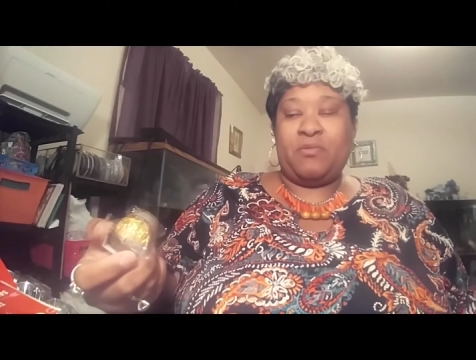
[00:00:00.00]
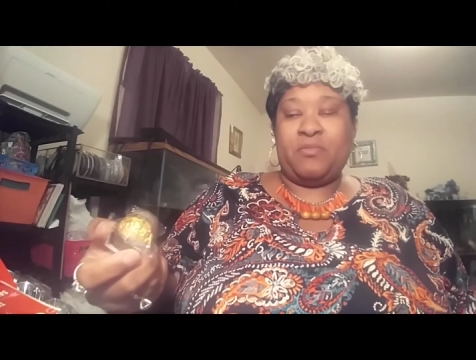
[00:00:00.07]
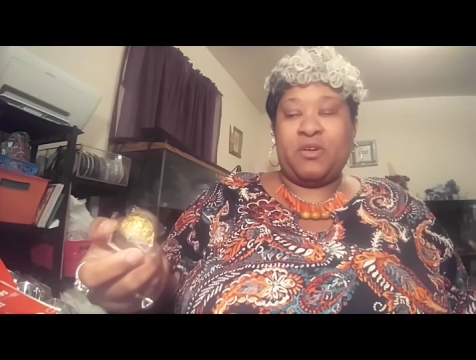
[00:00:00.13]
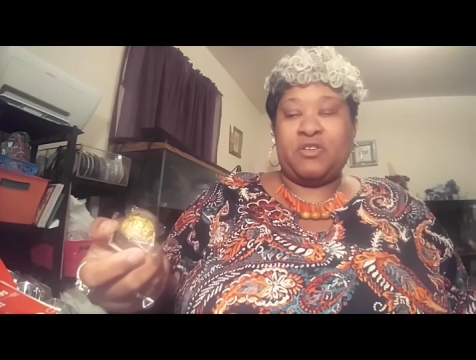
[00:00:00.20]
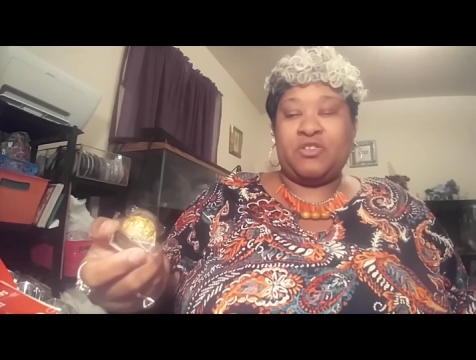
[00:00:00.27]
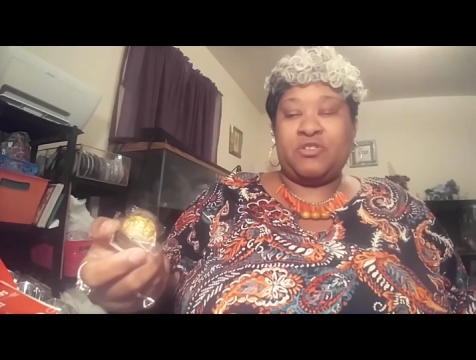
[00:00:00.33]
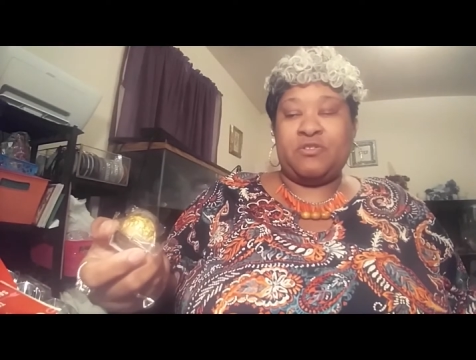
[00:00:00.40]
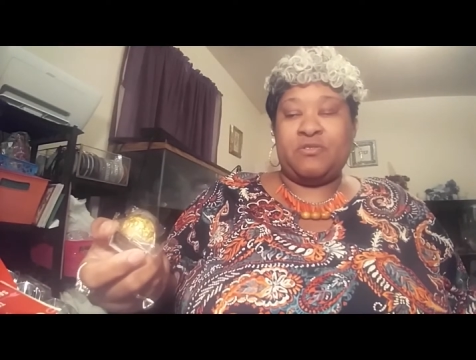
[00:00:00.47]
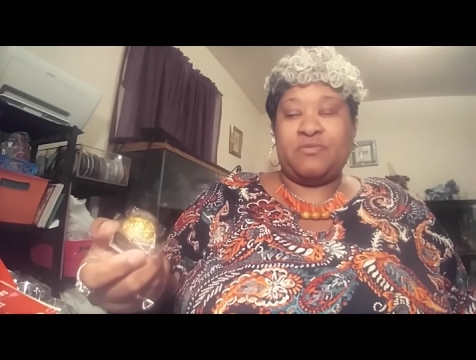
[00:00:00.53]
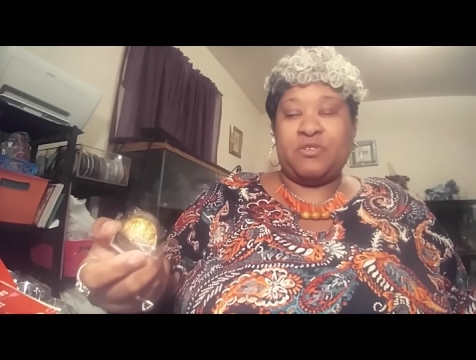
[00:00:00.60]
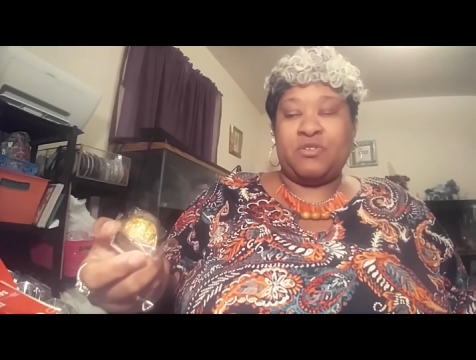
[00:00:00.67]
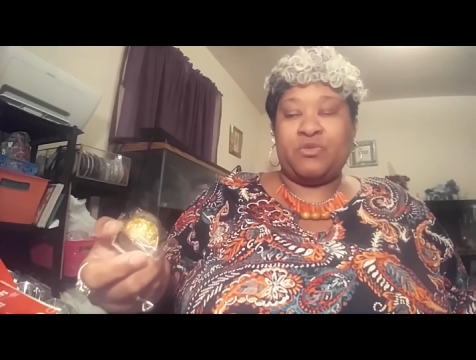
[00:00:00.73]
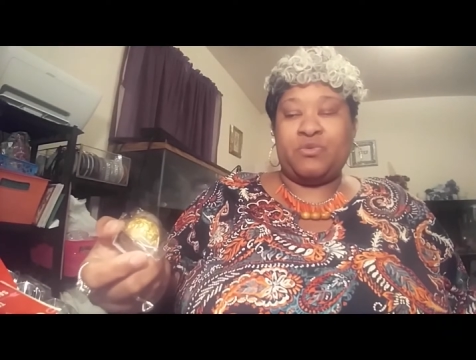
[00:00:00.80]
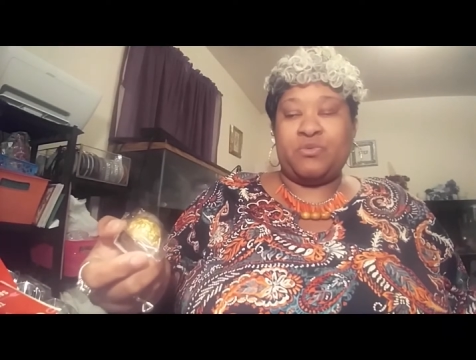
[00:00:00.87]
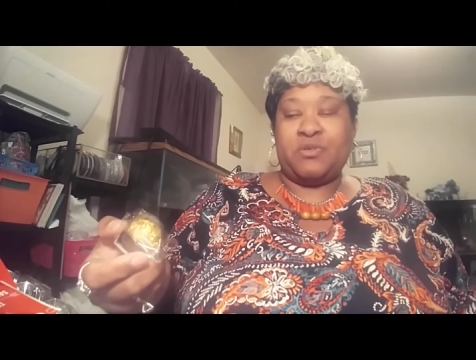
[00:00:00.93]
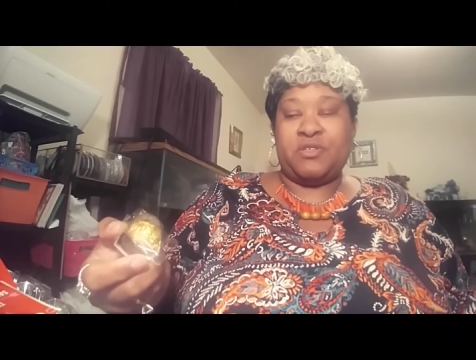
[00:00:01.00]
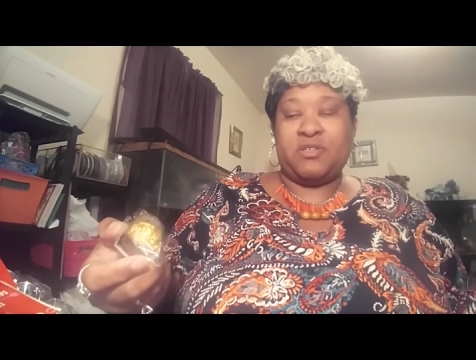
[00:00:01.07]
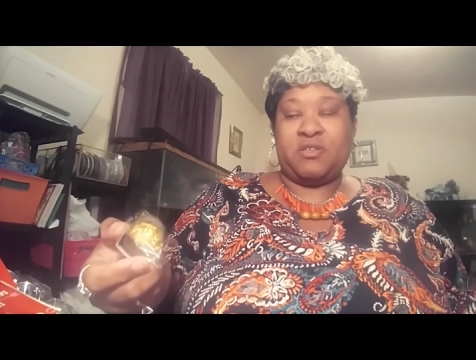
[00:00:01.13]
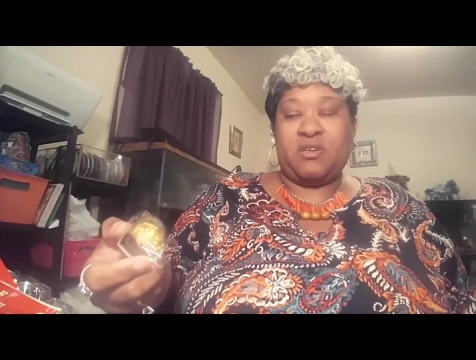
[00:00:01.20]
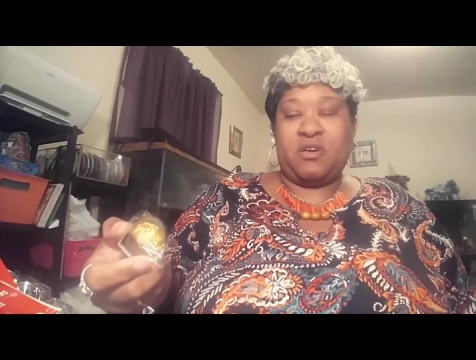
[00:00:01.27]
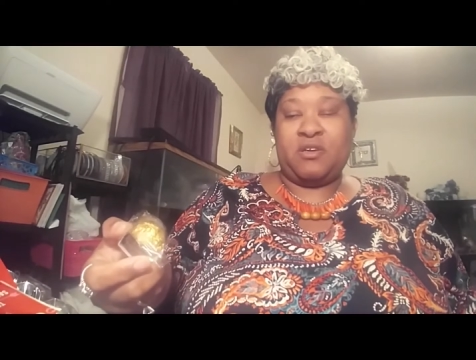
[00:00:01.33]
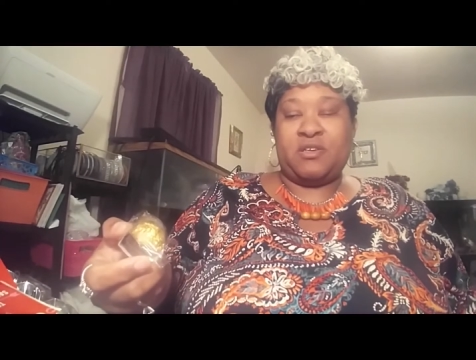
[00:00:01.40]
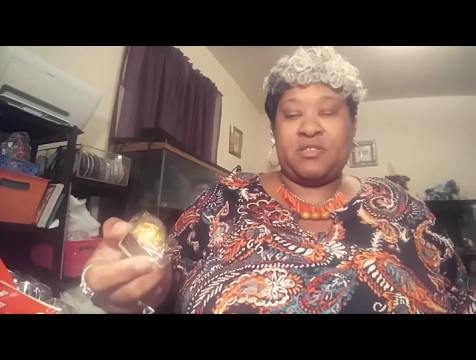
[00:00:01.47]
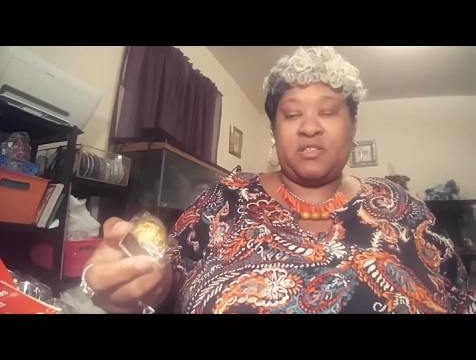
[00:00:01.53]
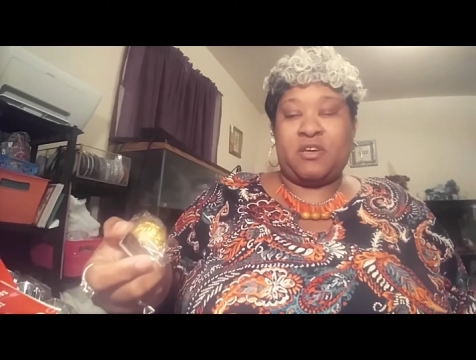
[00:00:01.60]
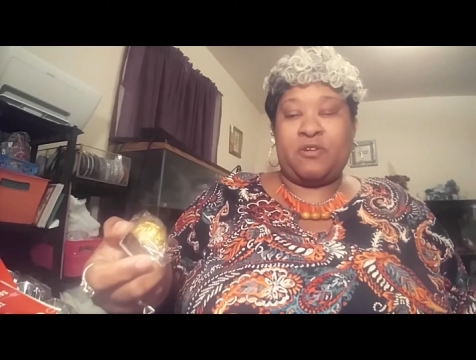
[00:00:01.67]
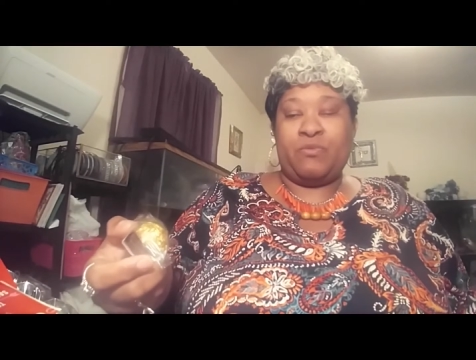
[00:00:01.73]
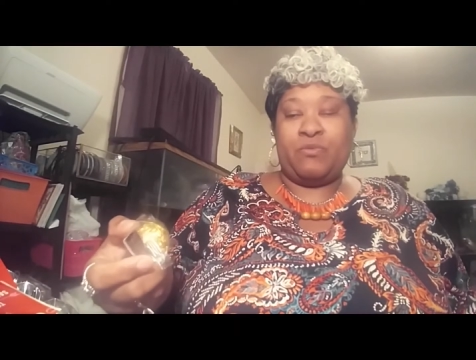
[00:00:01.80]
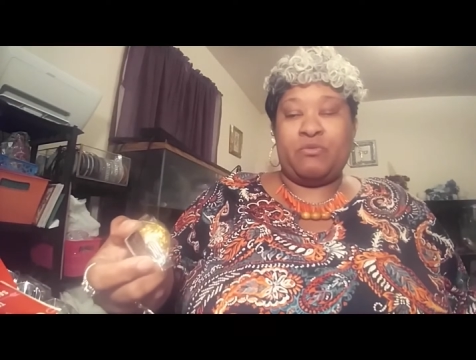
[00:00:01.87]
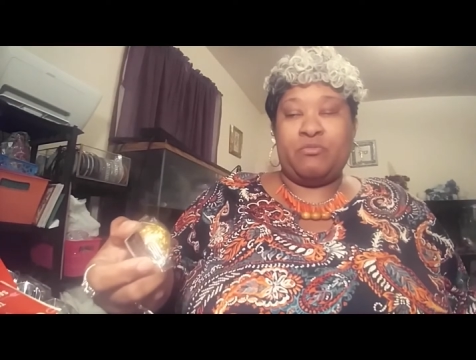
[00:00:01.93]
I'm not sure if this was or not because I
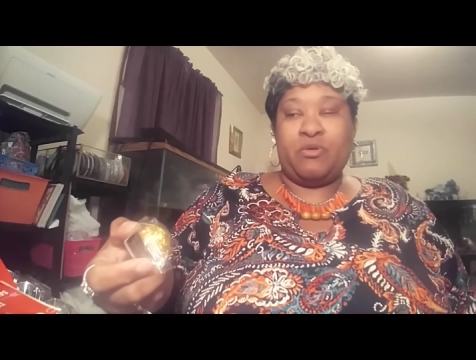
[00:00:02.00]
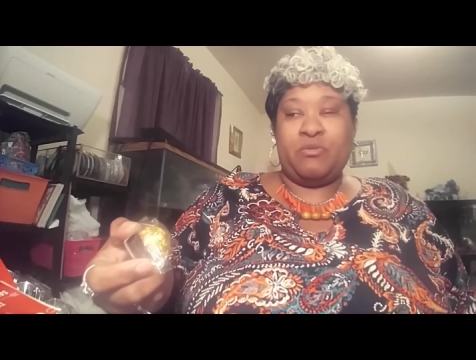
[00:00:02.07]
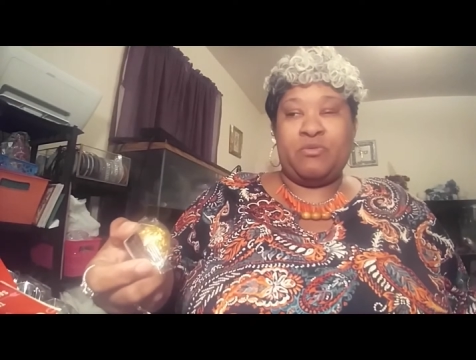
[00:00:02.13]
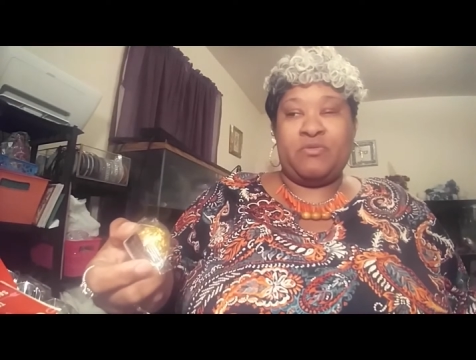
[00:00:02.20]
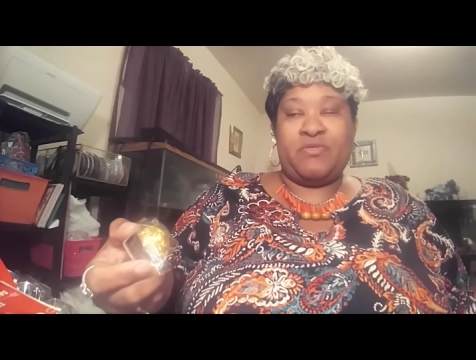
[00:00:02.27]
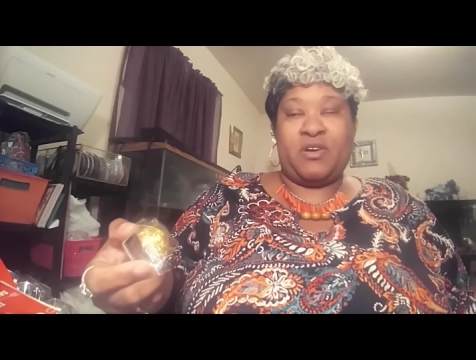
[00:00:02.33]
don't remember if